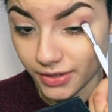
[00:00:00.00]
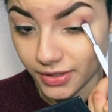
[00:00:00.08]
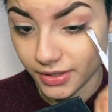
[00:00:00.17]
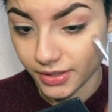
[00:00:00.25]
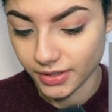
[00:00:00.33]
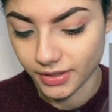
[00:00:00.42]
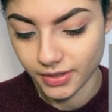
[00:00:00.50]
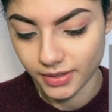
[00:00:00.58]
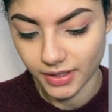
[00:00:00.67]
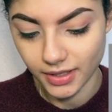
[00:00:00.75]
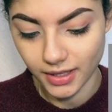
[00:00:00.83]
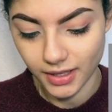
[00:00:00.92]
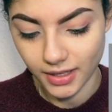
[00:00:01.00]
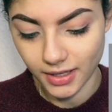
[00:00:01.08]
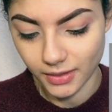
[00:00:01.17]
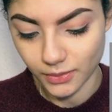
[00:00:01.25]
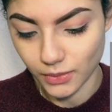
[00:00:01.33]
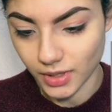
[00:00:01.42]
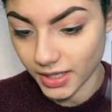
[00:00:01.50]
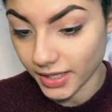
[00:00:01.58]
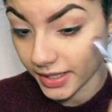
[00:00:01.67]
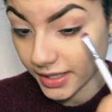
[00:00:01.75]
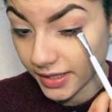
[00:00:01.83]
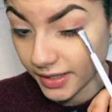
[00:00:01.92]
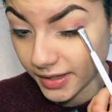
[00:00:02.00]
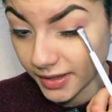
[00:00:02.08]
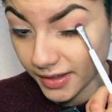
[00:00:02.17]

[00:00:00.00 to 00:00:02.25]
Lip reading: On the outer edge and the inner corner of my